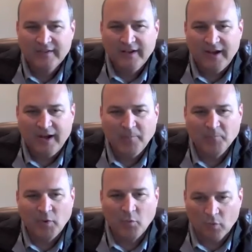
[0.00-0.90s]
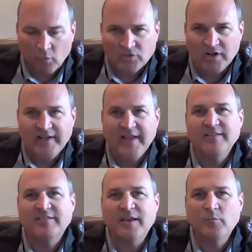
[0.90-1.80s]
But we're trying to
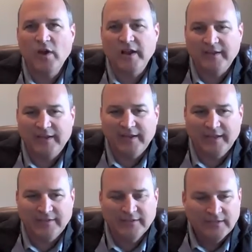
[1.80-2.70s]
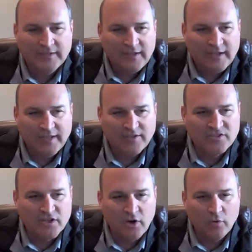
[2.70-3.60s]
head the same way. And
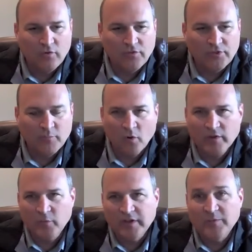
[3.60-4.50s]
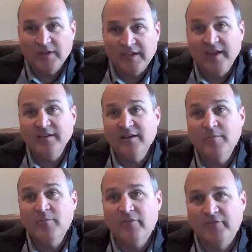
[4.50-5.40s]
so the more that we can be
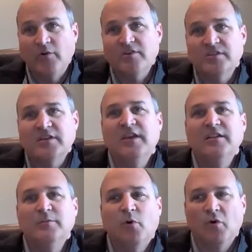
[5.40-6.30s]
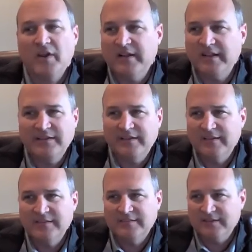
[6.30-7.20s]
kingdom focused and kingdom oriented
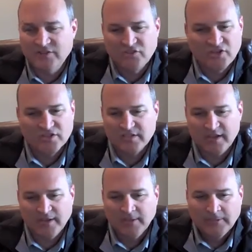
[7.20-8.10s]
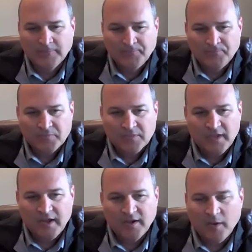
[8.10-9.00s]
is just a
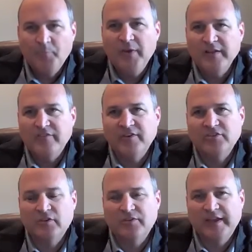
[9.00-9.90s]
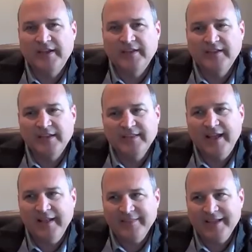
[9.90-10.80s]
beneficial thing. And
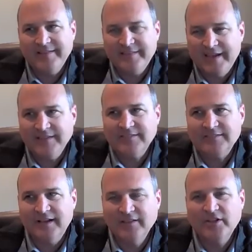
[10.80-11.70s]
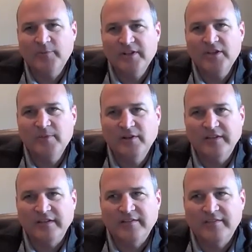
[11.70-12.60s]
that takes a little bit of
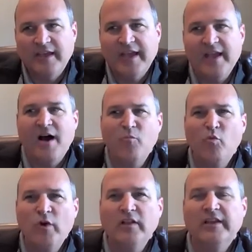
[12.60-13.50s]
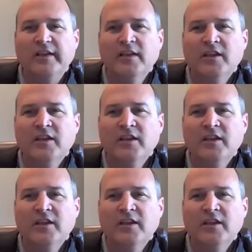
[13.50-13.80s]
humility to say, hey, I'm willing